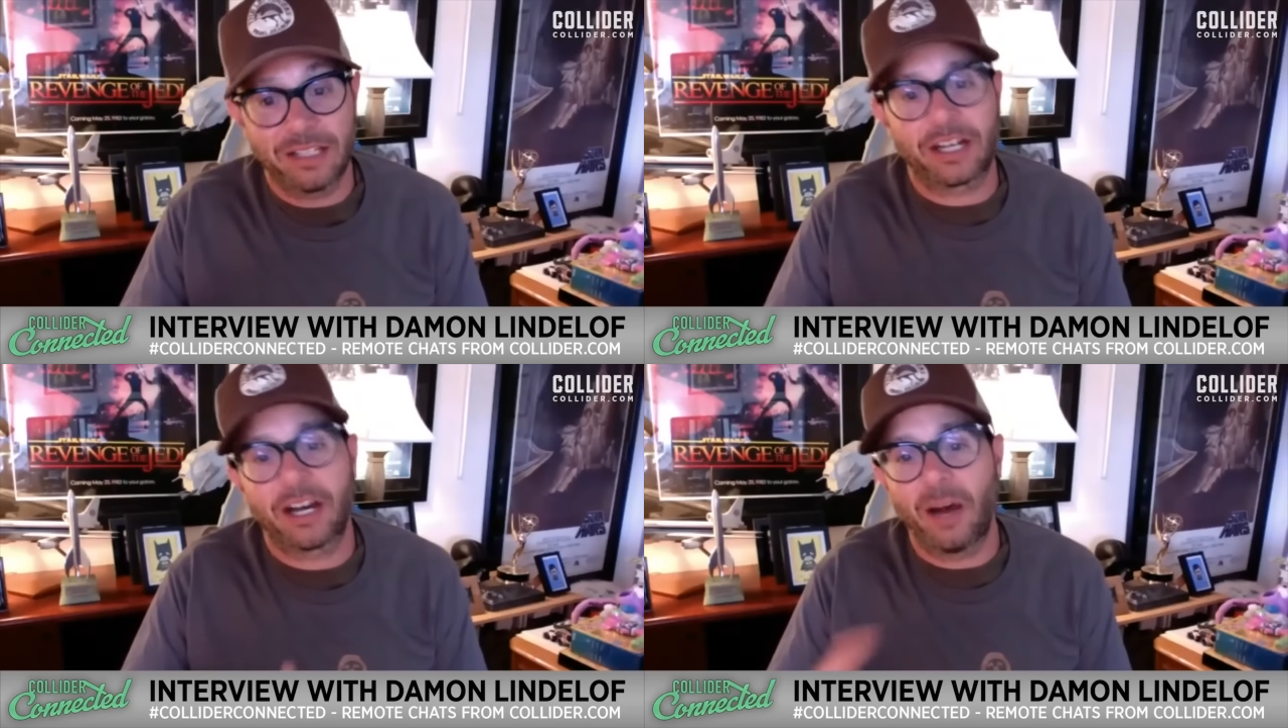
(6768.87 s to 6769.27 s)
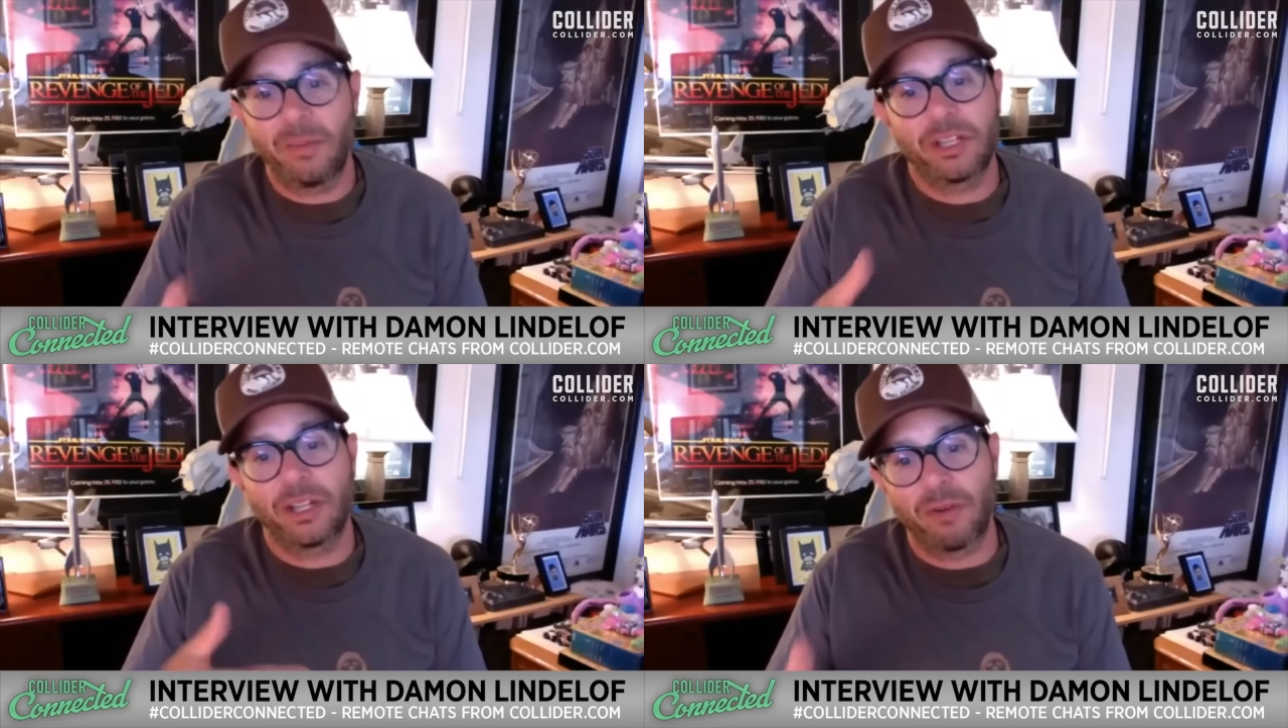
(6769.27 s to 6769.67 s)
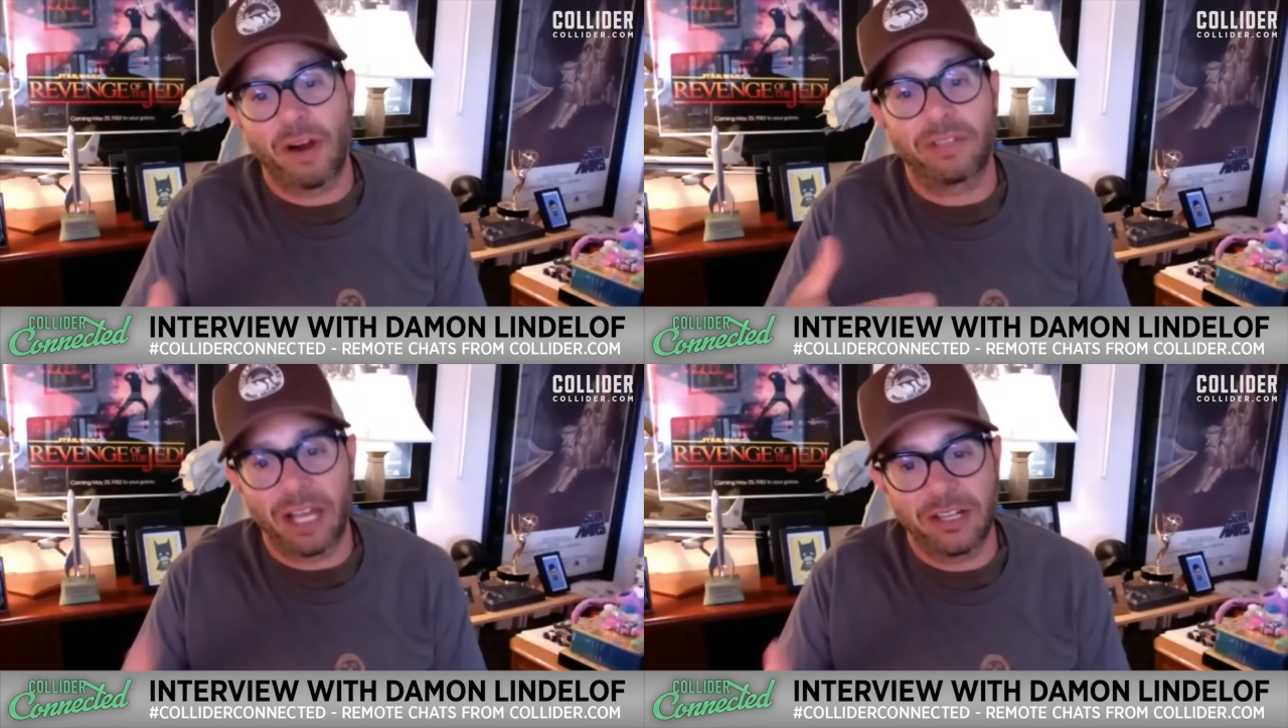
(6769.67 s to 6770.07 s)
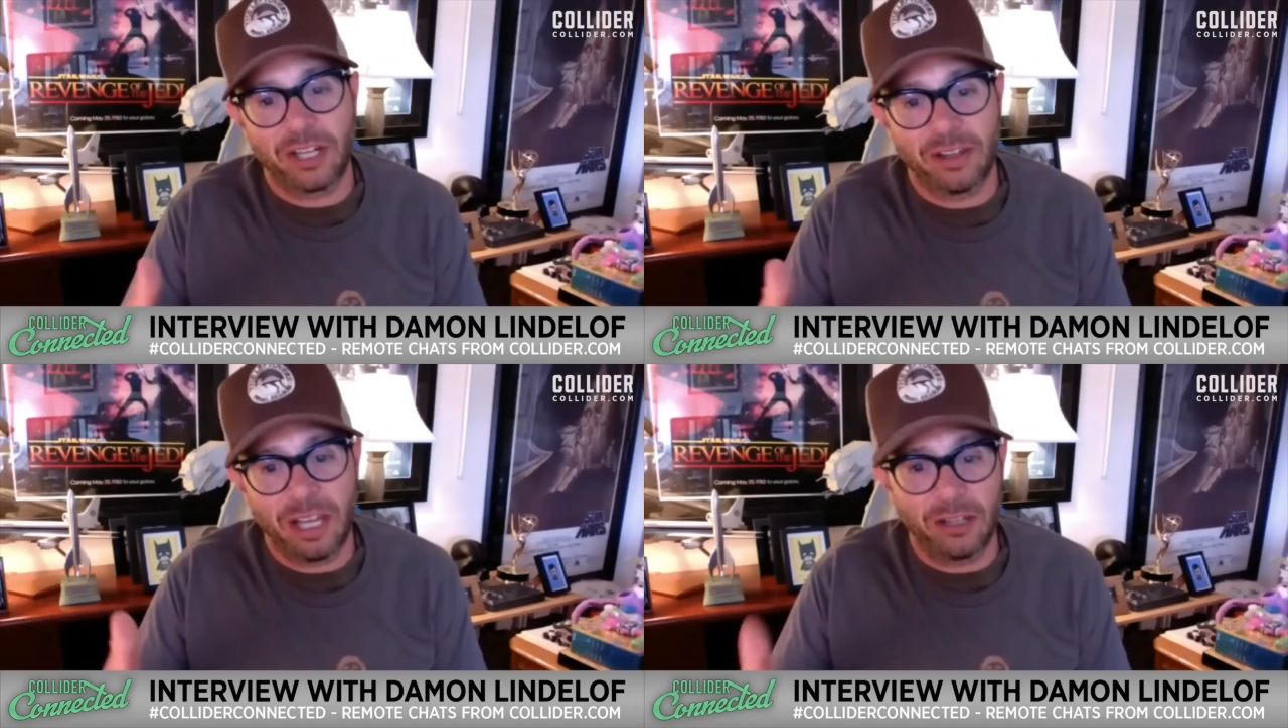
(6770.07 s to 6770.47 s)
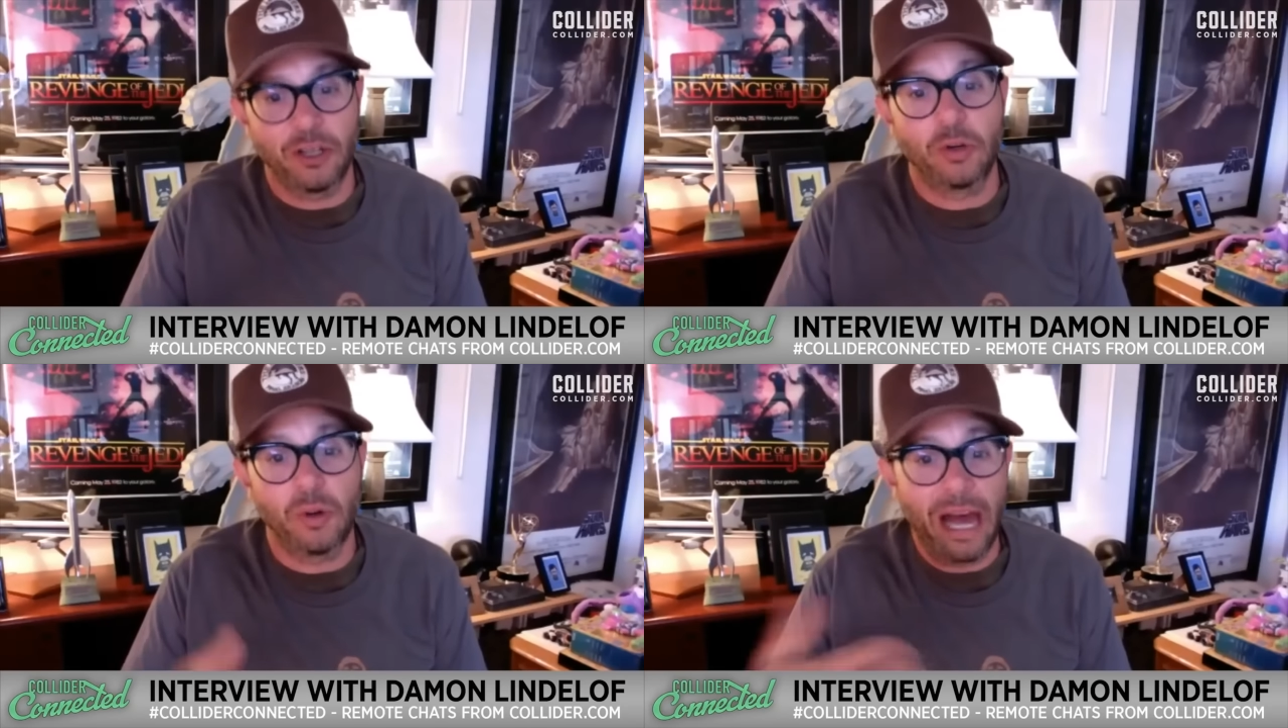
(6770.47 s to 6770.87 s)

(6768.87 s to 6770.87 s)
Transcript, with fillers: to come to the revelation that you